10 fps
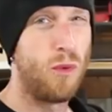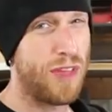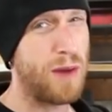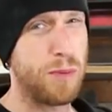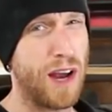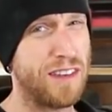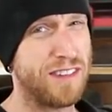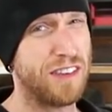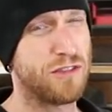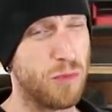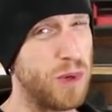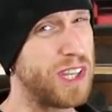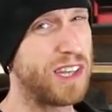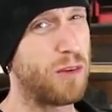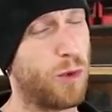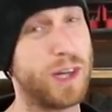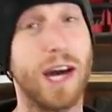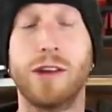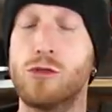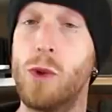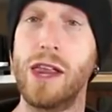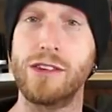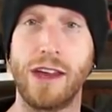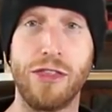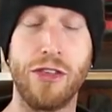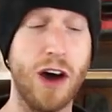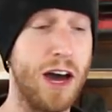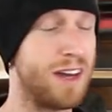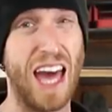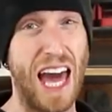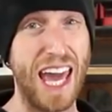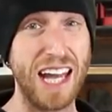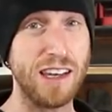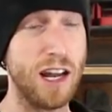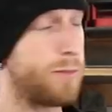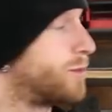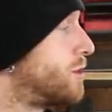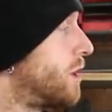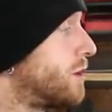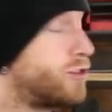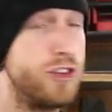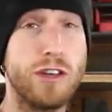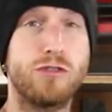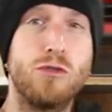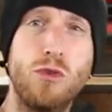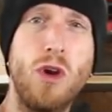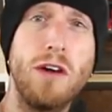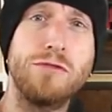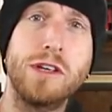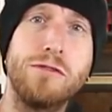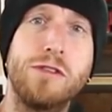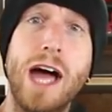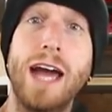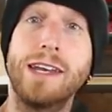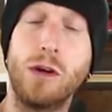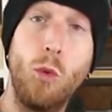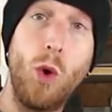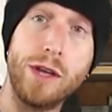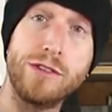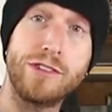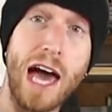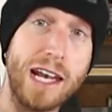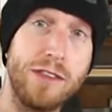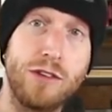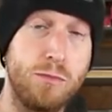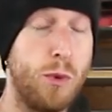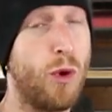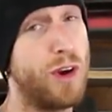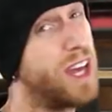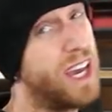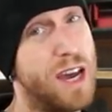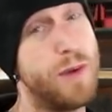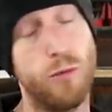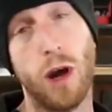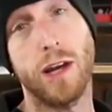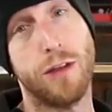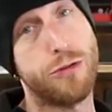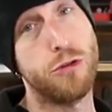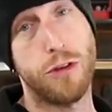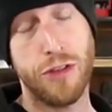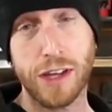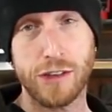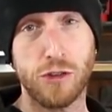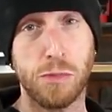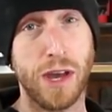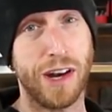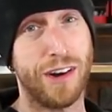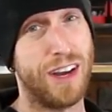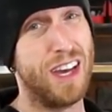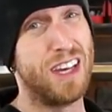Well, that process really didn't work out as well as I thought. I ended up just roughly flattening one side of this board and then running it through the thickness planer